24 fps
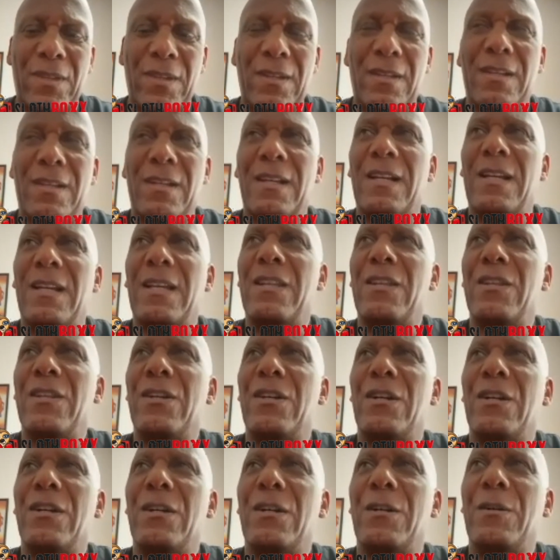And
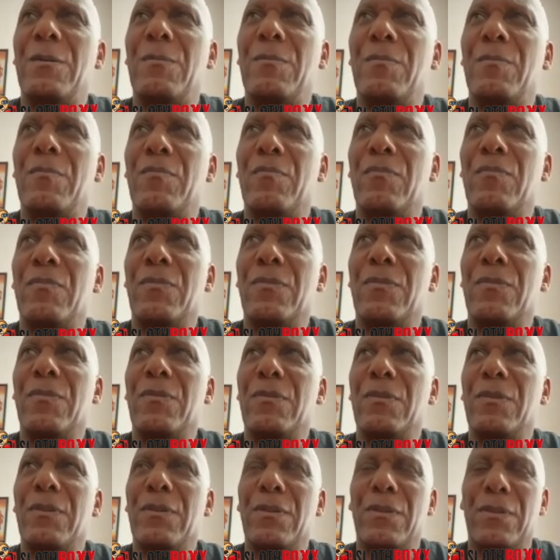
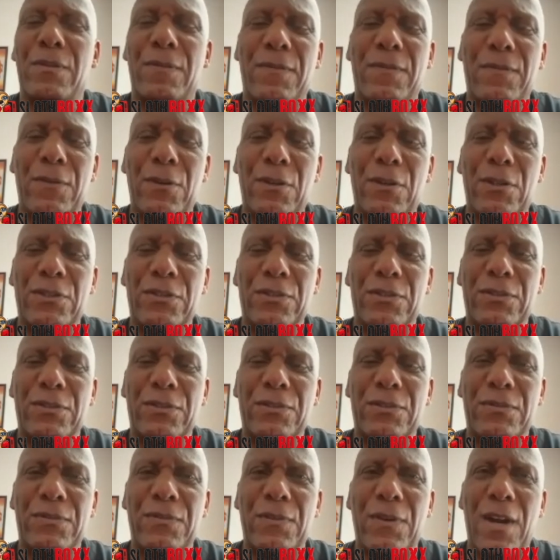the
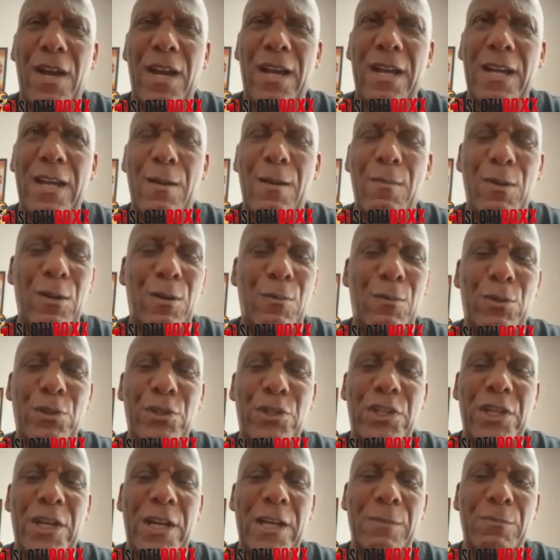first fight to come along was
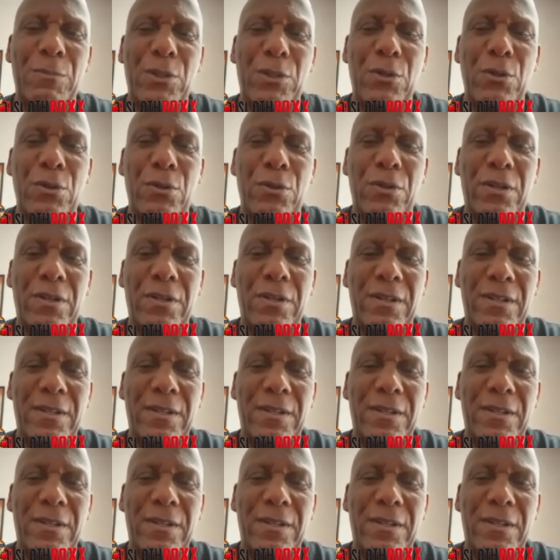James Cook.